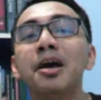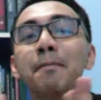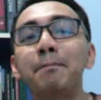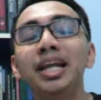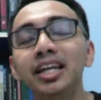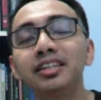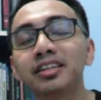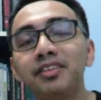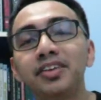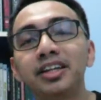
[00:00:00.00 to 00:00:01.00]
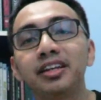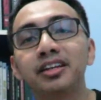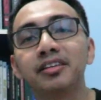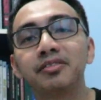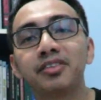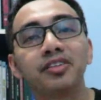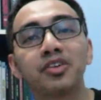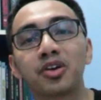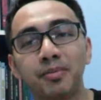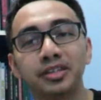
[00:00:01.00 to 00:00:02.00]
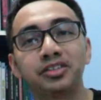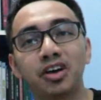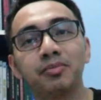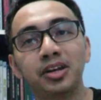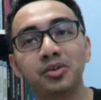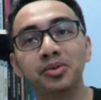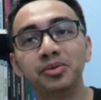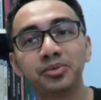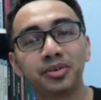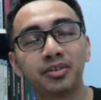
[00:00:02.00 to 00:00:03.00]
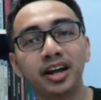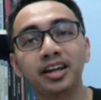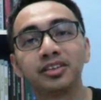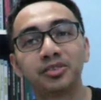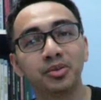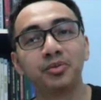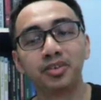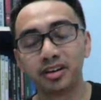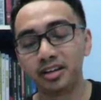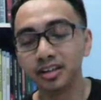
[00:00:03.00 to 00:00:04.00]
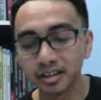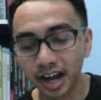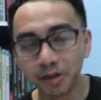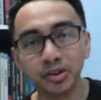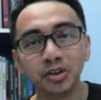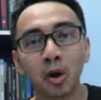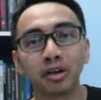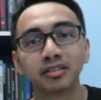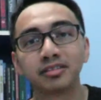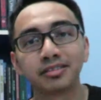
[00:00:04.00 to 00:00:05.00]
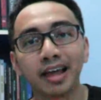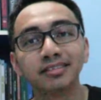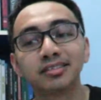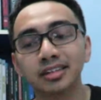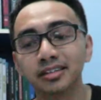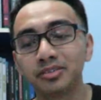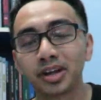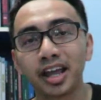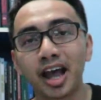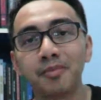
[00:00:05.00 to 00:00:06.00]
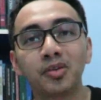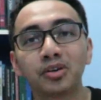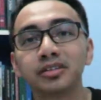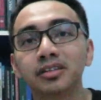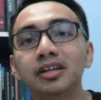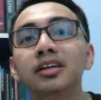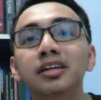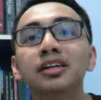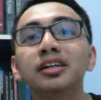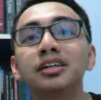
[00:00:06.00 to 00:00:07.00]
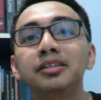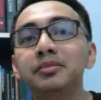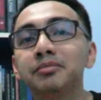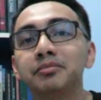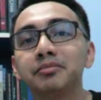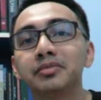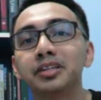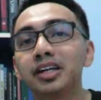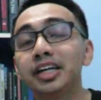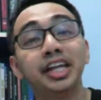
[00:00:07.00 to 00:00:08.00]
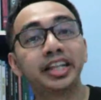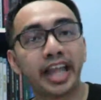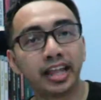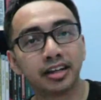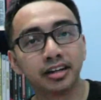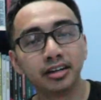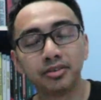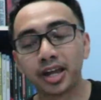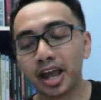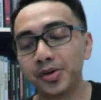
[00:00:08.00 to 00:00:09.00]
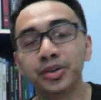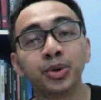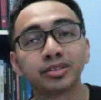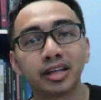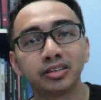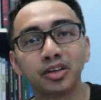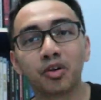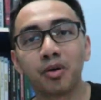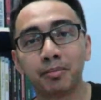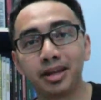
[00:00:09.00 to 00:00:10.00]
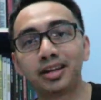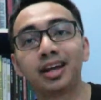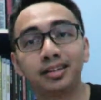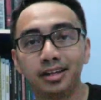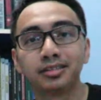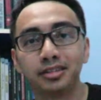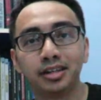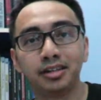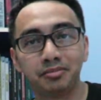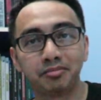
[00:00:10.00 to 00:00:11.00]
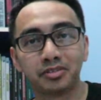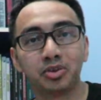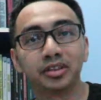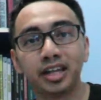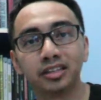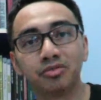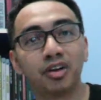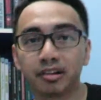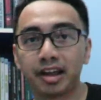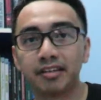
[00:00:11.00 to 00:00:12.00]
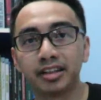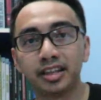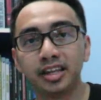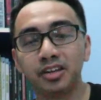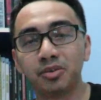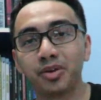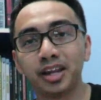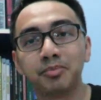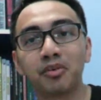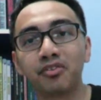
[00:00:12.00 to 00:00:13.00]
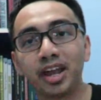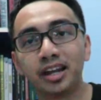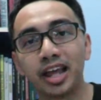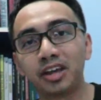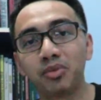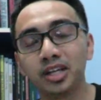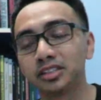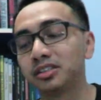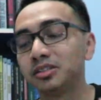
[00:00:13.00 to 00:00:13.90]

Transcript: Please give your comments down below. Alright, don't worry, I will not censor. Okay, I'm not a dictator. Okay, I will not censor your comment unless it contains vulgarity or any profane language,